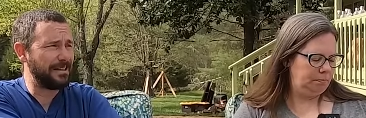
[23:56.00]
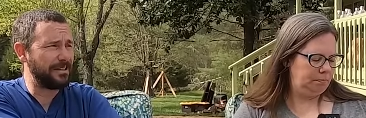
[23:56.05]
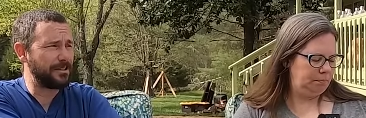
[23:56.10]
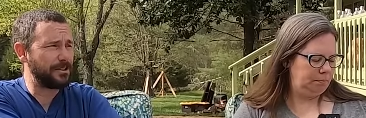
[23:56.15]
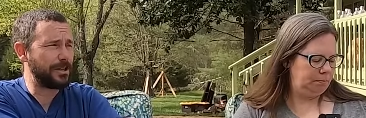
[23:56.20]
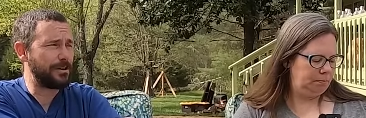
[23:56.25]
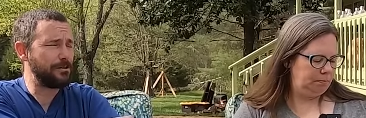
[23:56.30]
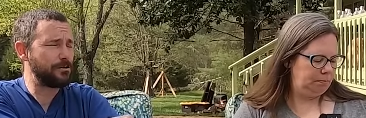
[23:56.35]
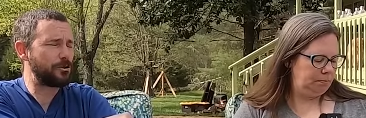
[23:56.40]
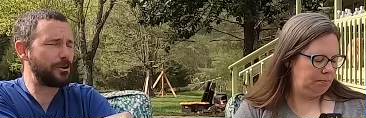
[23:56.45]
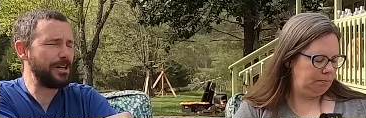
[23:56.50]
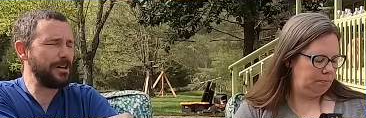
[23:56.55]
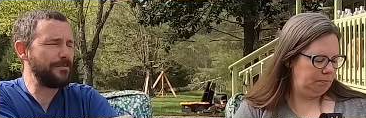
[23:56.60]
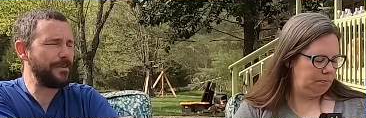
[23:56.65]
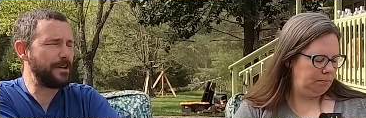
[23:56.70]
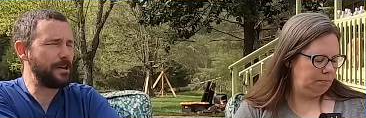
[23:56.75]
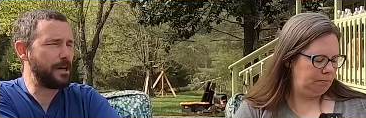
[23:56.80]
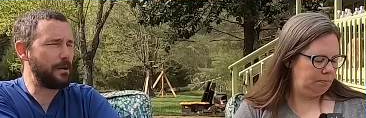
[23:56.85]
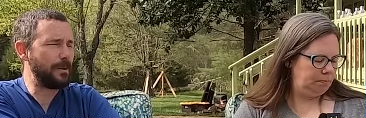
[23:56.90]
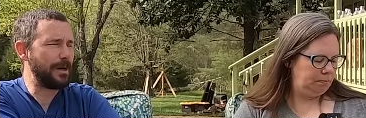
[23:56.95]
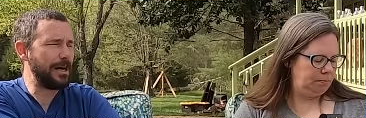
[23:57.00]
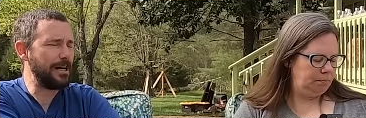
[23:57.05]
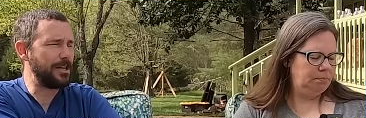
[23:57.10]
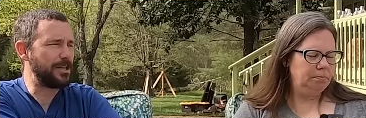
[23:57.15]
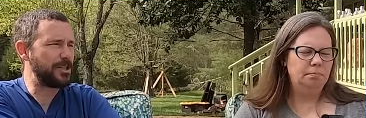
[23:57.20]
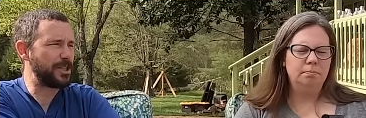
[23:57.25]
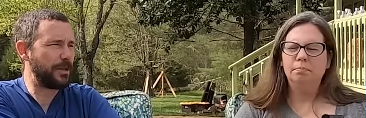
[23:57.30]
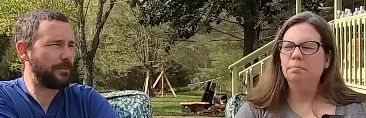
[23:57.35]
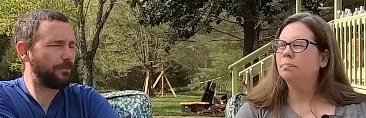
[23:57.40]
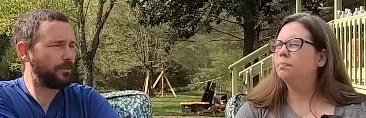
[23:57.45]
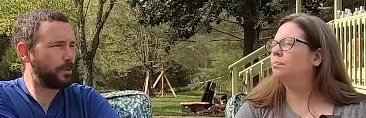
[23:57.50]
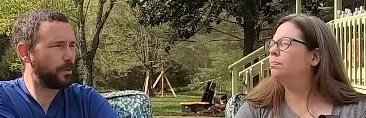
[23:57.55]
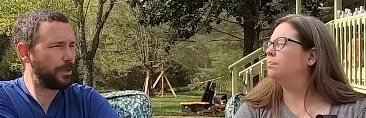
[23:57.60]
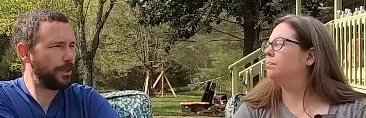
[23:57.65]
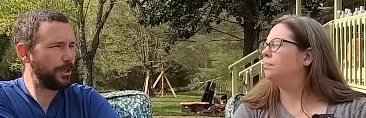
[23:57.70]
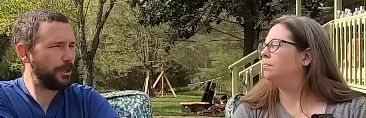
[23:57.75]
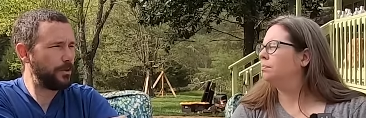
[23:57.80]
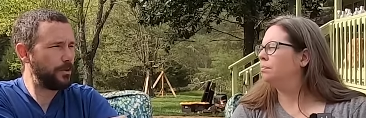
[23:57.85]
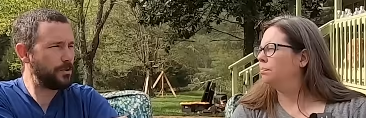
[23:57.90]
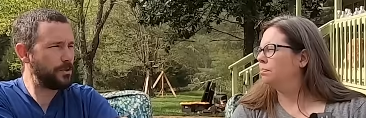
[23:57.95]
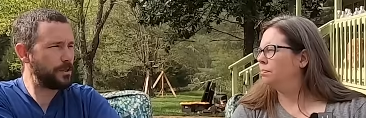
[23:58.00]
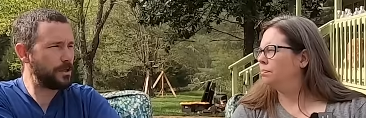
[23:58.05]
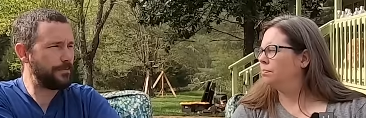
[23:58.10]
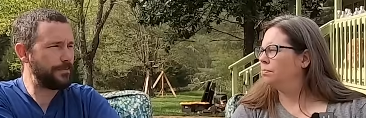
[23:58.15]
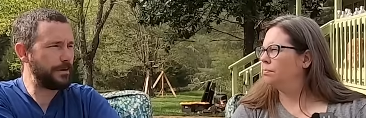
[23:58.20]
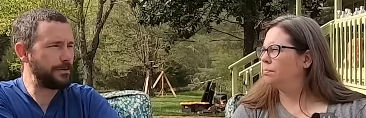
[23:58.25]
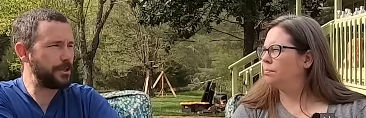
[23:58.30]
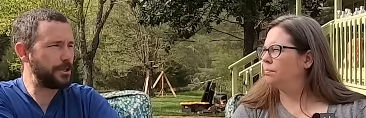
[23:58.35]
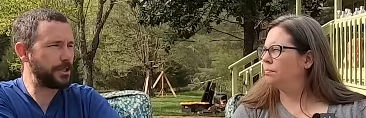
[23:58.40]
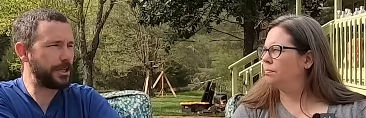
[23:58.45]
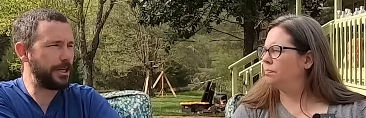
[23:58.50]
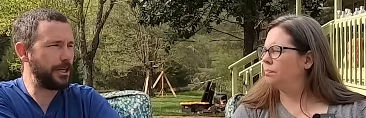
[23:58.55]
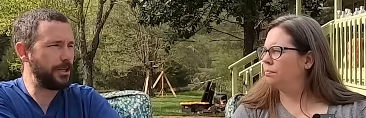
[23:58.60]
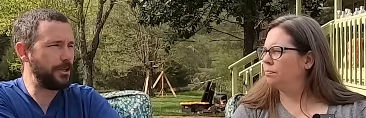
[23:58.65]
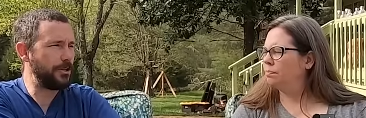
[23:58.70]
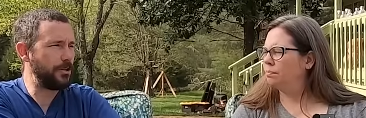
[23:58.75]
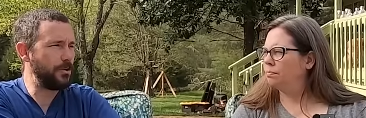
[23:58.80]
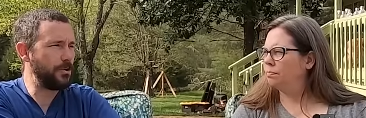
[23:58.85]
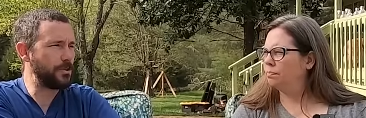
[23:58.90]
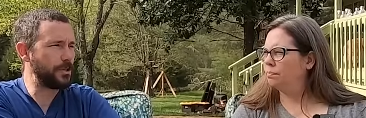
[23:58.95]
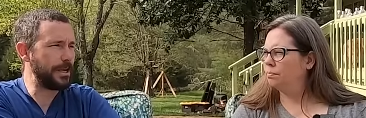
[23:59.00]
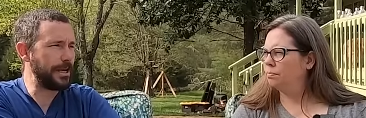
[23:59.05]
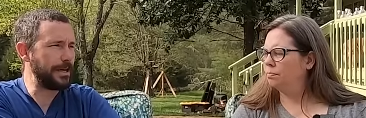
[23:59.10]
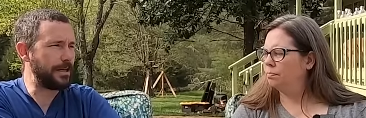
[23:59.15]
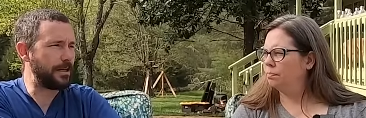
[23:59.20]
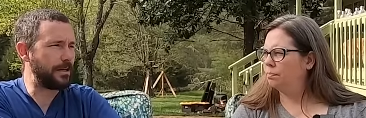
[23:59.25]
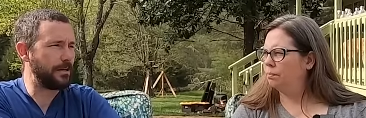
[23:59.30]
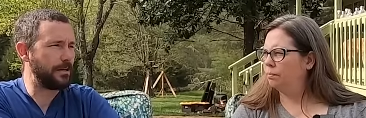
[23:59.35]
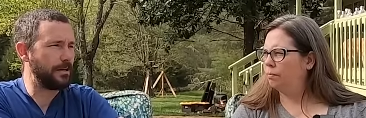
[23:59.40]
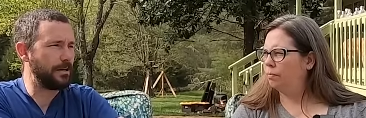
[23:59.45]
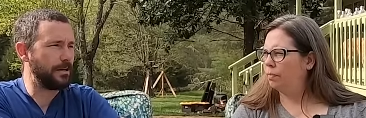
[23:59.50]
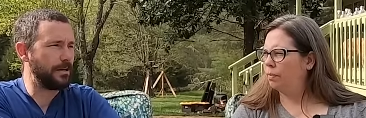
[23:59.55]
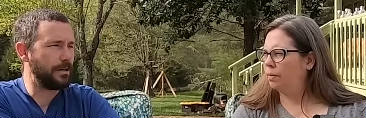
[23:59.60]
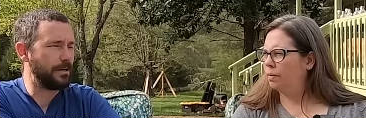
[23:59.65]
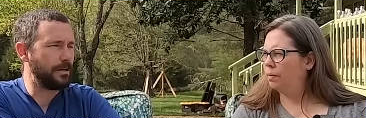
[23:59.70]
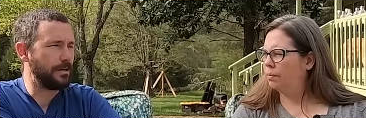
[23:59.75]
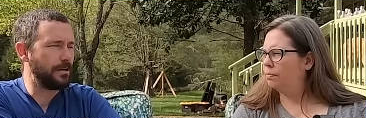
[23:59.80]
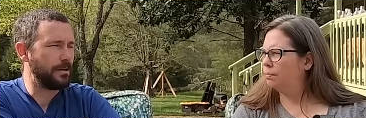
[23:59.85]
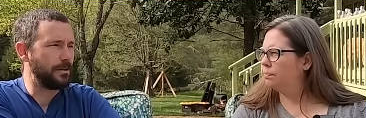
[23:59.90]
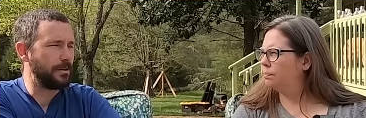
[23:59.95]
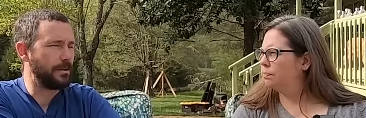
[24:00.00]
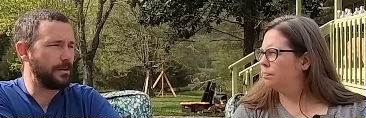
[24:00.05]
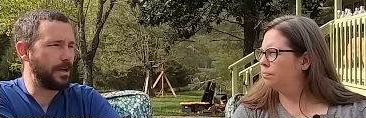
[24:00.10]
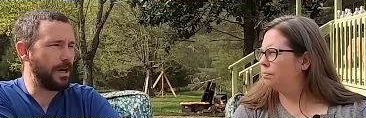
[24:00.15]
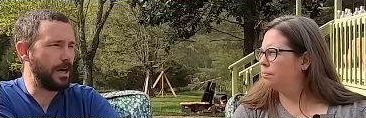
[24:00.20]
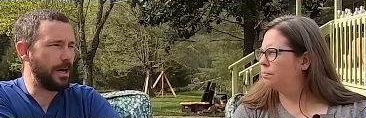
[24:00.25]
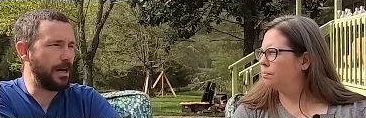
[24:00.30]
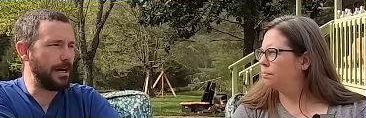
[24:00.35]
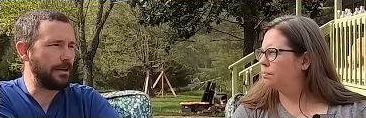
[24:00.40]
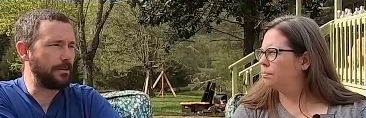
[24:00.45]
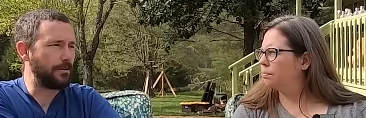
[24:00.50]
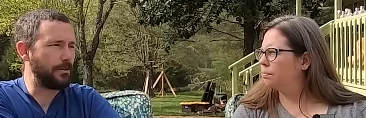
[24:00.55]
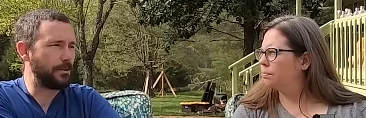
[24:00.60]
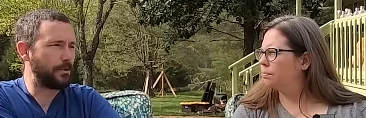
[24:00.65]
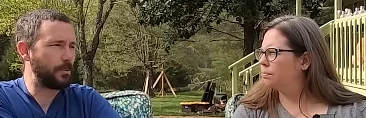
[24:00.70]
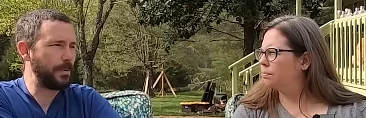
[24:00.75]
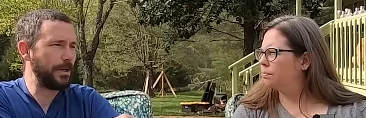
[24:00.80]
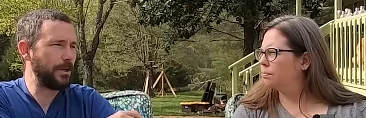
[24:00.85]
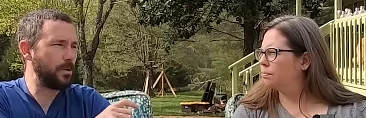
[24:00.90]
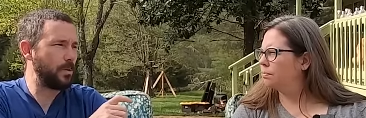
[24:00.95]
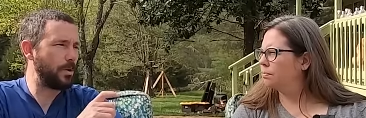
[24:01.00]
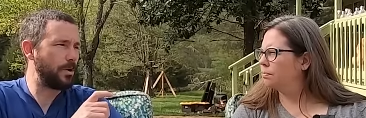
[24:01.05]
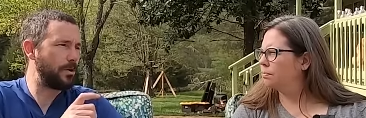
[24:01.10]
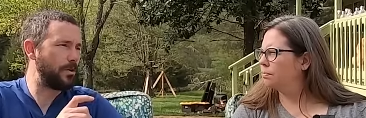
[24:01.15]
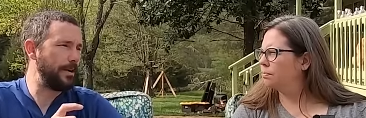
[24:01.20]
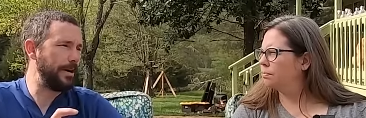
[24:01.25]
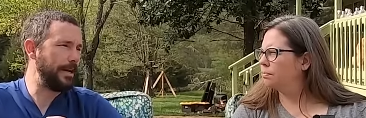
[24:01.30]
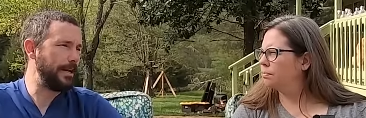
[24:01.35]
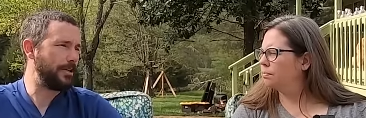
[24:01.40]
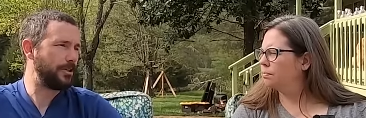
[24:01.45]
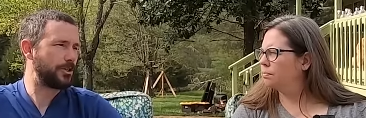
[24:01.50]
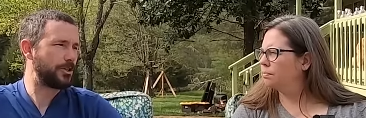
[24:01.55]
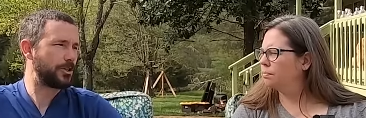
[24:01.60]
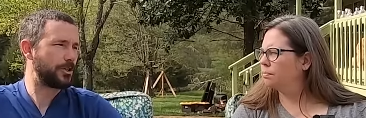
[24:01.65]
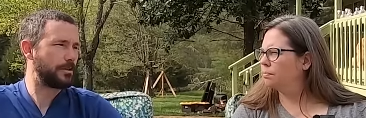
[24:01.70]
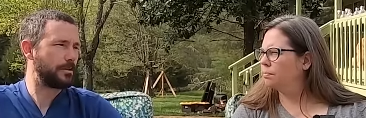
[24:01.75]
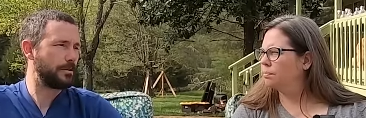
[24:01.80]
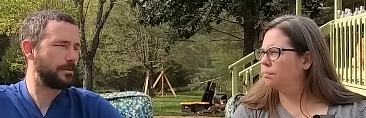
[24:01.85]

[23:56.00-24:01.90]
Speaker 1: so I was trying to figure out what kind of subfloor to use, if I was just going to use like 3/4 inch